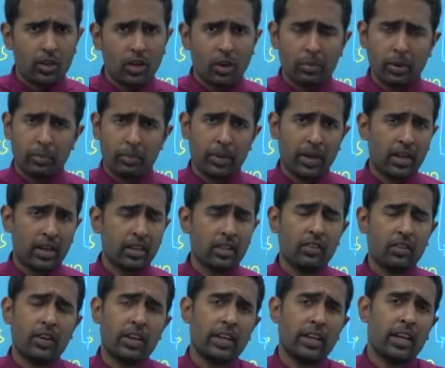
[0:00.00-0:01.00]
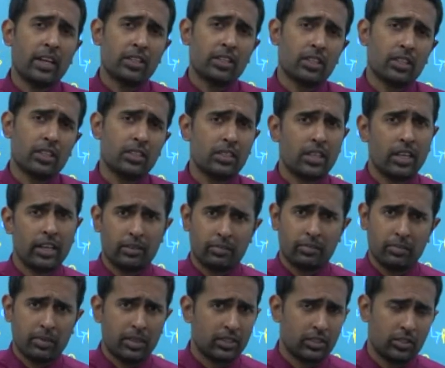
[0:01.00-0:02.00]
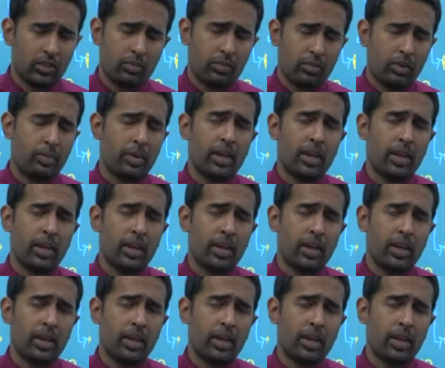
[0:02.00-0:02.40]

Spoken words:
You are preparing the financial statements.